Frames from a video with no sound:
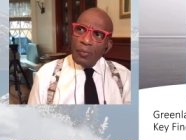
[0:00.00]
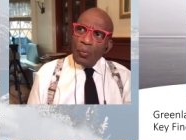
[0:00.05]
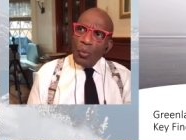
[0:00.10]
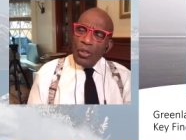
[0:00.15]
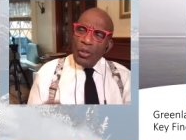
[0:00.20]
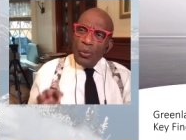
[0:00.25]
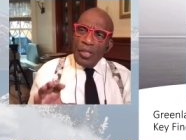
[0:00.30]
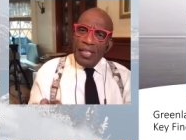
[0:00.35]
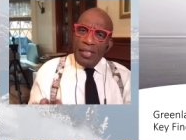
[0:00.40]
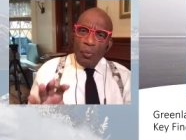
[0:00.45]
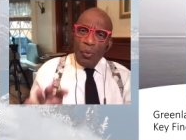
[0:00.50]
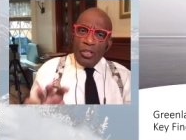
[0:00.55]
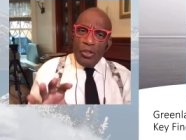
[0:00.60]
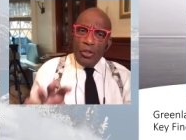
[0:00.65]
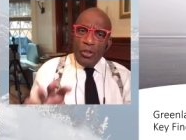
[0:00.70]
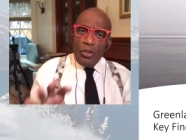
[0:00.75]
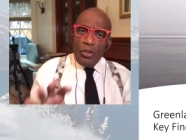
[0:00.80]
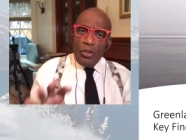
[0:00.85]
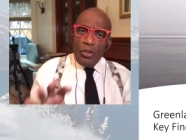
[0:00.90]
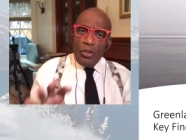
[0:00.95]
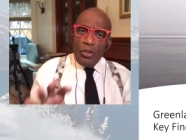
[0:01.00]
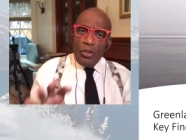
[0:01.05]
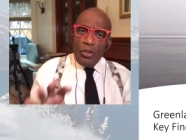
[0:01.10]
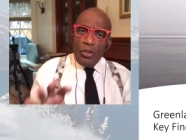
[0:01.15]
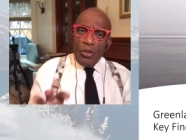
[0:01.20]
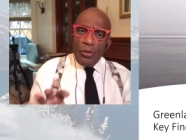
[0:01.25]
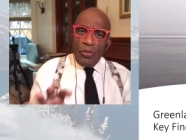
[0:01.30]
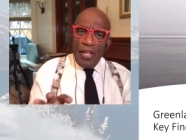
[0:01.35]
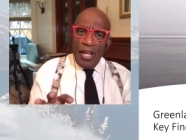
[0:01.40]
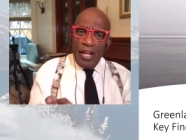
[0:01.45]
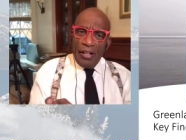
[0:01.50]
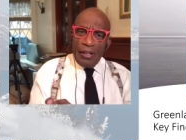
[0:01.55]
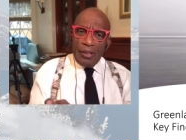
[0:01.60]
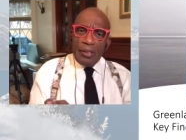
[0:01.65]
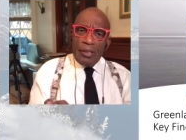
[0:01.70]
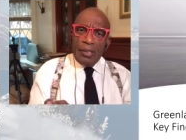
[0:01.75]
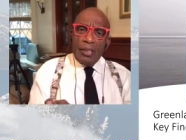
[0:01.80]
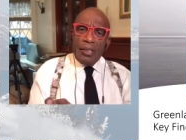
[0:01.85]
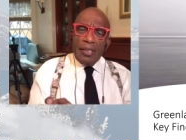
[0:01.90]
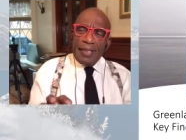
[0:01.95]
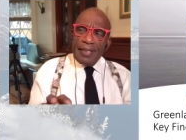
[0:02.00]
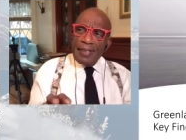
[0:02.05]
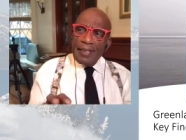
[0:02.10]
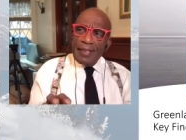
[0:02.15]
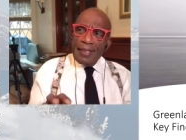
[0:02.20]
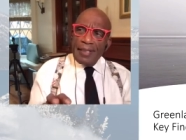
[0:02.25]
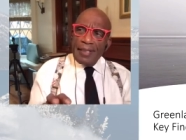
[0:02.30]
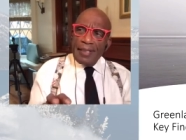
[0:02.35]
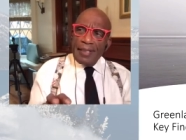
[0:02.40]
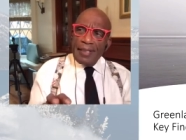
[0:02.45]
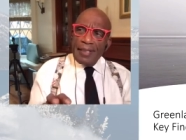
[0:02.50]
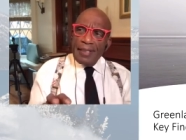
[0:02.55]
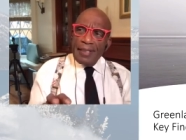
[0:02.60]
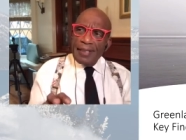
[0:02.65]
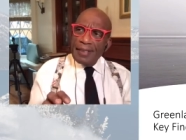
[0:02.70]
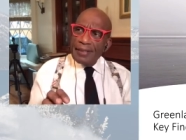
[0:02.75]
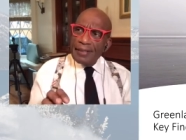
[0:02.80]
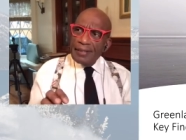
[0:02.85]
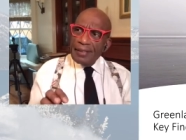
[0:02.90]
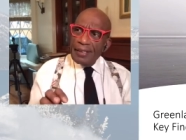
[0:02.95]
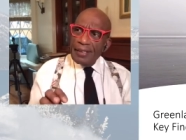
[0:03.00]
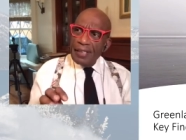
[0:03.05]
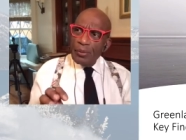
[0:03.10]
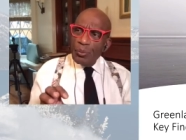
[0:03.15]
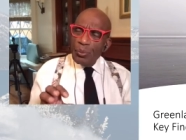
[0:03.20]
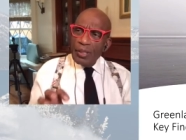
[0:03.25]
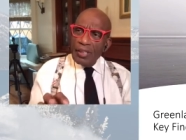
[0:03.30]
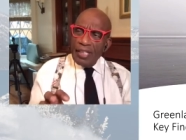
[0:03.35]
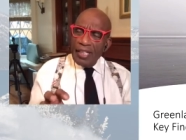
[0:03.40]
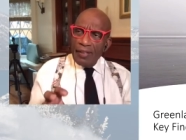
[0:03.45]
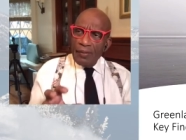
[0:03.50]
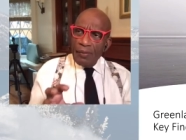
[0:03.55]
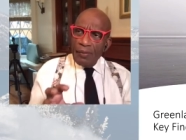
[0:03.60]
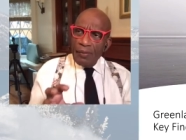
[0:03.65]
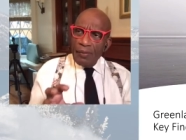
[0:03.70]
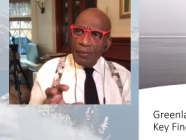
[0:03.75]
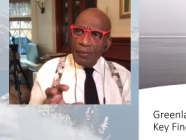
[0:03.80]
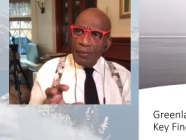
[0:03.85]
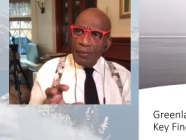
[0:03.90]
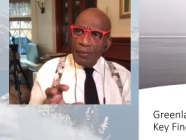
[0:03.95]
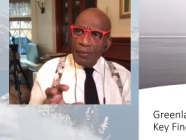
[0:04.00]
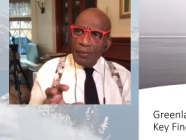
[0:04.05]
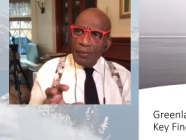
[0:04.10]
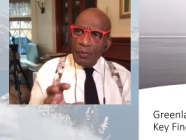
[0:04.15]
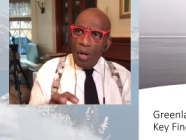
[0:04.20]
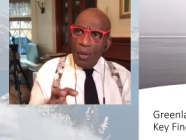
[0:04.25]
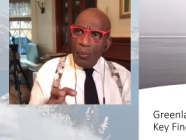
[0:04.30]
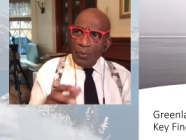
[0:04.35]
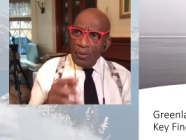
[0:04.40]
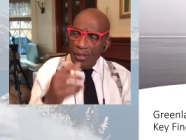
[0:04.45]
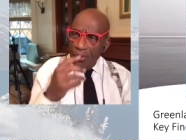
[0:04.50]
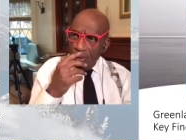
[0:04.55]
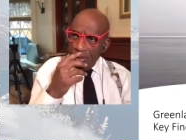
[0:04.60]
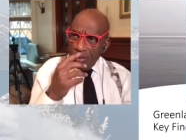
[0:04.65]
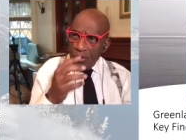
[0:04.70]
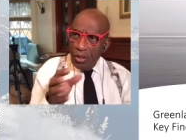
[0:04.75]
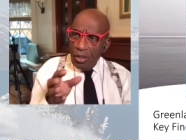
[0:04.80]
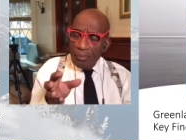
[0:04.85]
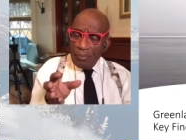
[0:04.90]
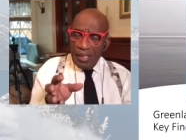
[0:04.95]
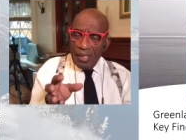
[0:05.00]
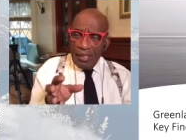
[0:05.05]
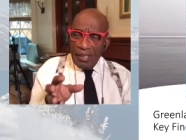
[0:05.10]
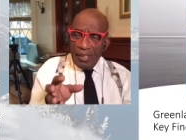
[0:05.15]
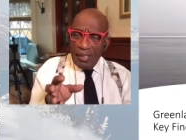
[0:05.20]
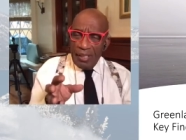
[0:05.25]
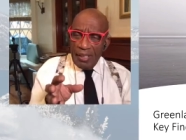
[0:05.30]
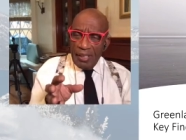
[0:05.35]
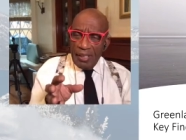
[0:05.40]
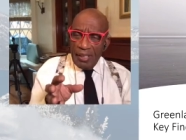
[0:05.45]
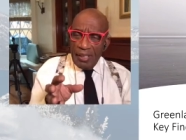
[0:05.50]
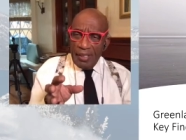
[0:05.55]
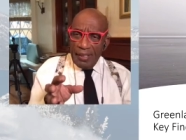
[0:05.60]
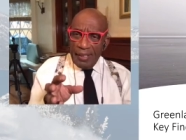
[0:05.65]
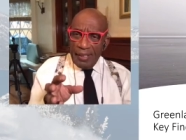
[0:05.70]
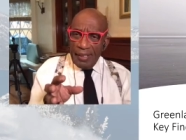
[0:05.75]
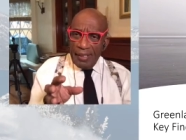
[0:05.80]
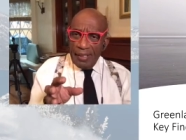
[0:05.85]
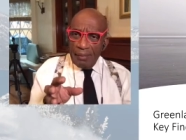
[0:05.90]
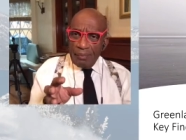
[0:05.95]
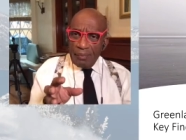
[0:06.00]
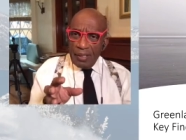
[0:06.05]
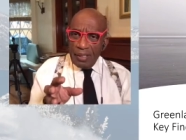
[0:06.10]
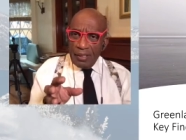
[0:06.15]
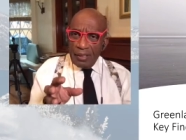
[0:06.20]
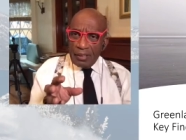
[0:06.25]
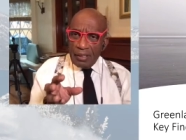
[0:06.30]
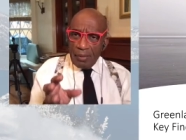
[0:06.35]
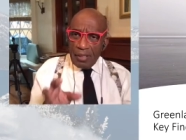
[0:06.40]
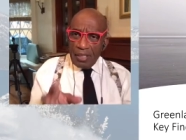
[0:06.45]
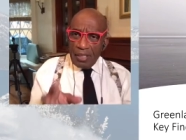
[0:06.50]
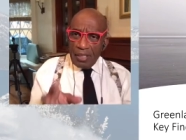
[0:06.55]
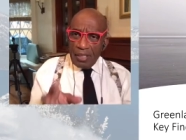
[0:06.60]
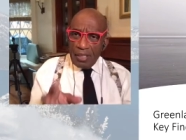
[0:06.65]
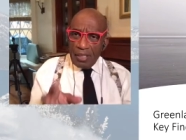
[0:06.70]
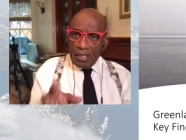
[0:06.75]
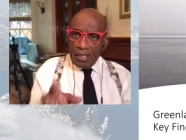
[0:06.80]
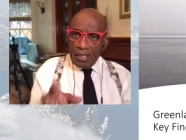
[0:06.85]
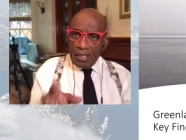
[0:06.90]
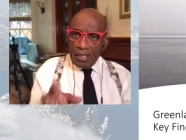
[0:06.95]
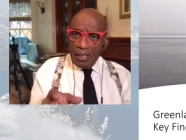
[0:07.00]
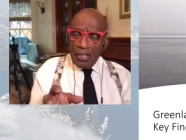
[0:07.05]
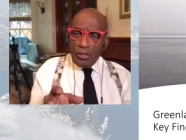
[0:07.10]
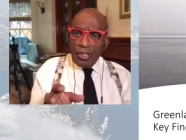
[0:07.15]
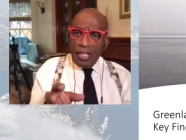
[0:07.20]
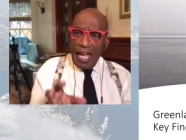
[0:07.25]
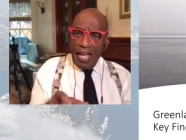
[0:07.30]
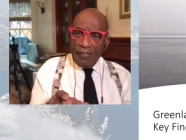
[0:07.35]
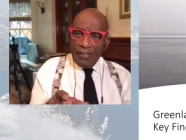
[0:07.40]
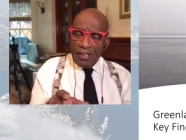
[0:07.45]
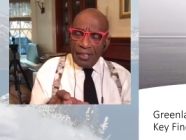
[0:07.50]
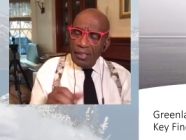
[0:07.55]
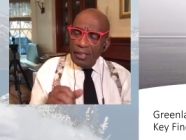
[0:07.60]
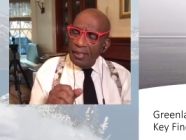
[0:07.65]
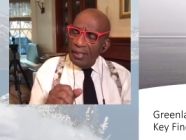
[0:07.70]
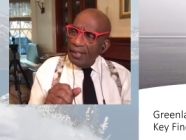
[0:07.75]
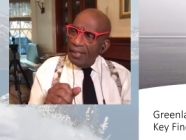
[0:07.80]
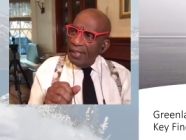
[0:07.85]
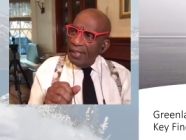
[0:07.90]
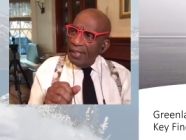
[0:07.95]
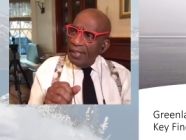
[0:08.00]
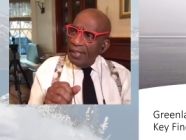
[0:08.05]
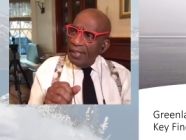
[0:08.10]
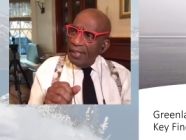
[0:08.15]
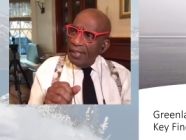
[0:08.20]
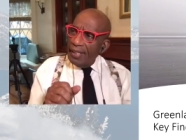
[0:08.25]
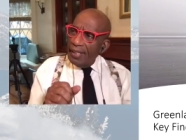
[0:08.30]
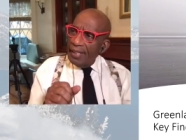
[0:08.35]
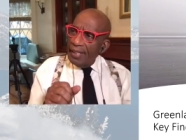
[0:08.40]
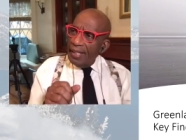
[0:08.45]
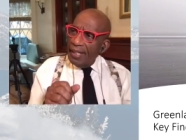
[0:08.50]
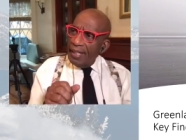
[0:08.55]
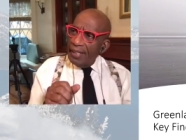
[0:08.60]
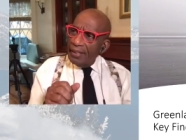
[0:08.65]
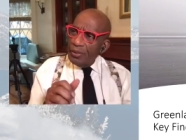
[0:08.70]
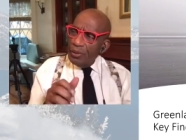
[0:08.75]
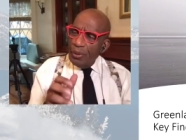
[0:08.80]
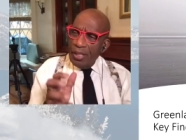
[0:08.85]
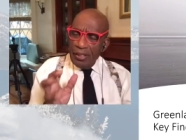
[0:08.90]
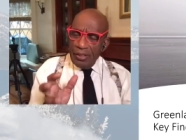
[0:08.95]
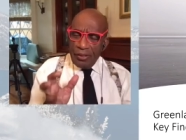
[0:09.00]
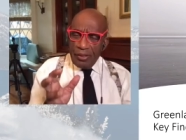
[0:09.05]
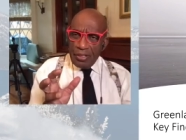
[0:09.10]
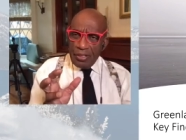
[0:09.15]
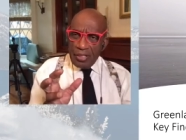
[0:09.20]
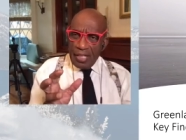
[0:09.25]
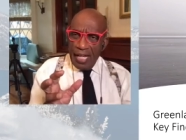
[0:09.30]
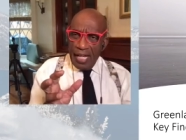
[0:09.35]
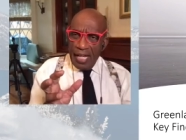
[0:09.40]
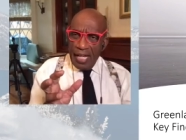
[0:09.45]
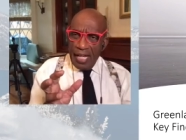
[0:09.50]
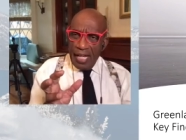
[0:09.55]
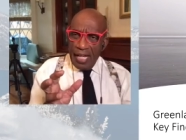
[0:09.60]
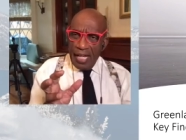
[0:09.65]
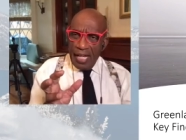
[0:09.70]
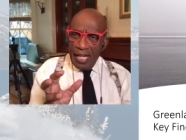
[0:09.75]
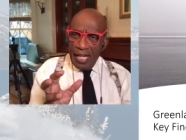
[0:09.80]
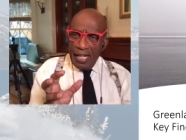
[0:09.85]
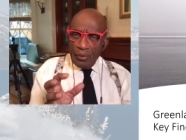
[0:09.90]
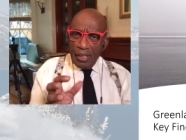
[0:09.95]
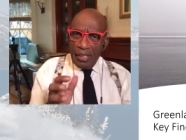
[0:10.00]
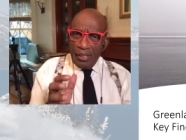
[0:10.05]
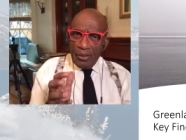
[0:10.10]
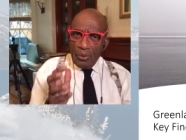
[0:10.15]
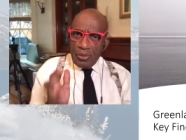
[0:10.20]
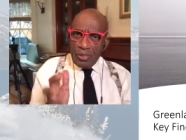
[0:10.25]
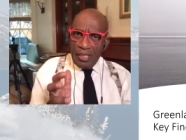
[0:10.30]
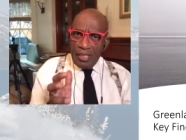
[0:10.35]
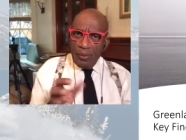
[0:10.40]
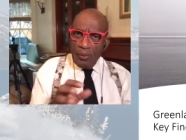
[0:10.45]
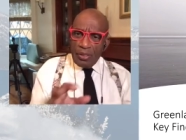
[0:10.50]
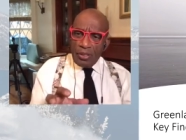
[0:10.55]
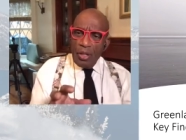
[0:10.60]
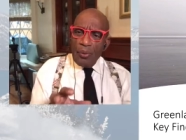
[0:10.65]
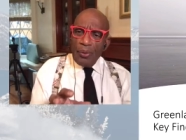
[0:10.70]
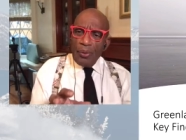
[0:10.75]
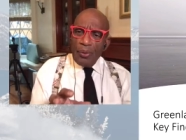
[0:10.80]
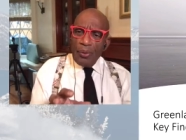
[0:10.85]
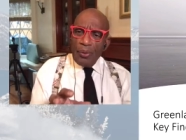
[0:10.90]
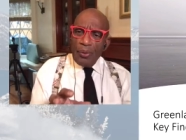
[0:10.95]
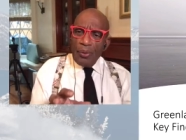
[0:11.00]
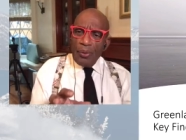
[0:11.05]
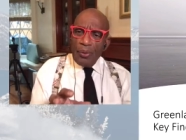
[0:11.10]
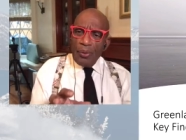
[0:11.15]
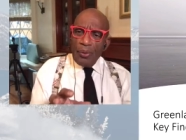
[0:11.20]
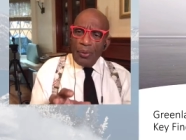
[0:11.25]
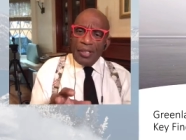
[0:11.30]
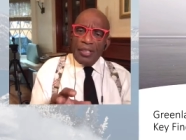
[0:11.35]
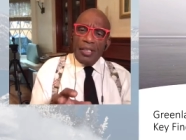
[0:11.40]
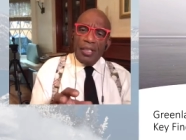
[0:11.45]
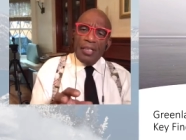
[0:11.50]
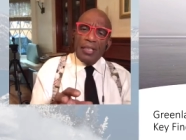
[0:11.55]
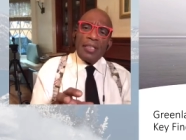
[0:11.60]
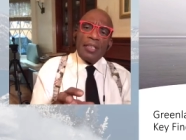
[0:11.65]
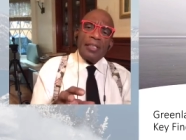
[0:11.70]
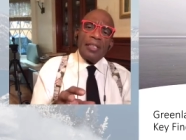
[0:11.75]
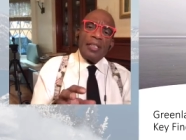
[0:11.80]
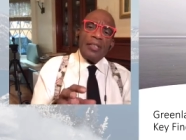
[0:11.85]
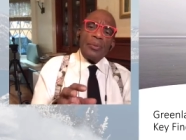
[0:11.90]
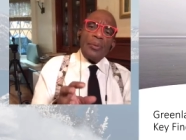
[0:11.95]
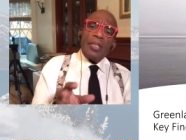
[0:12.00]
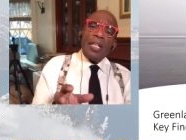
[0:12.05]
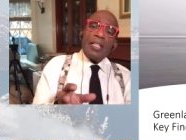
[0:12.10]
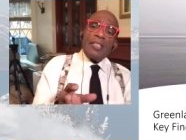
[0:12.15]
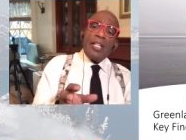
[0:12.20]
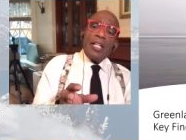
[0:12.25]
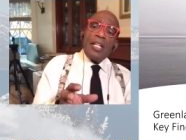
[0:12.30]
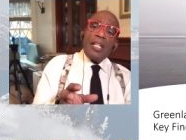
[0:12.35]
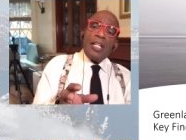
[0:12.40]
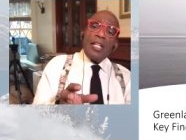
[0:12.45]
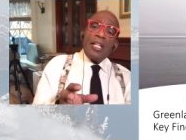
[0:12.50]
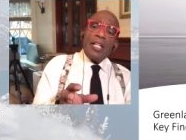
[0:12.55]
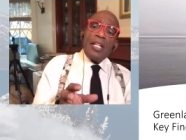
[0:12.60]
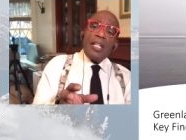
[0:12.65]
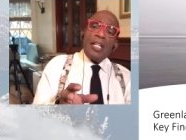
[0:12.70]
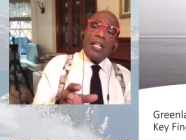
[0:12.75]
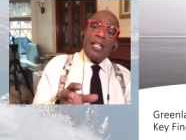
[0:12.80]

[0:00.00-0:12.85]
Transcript: when you when you're there uh, it, it really, and while we were there, we saw um, uh, some of the glacier calving. And you hear this sound and you see what's going on, and, and you realize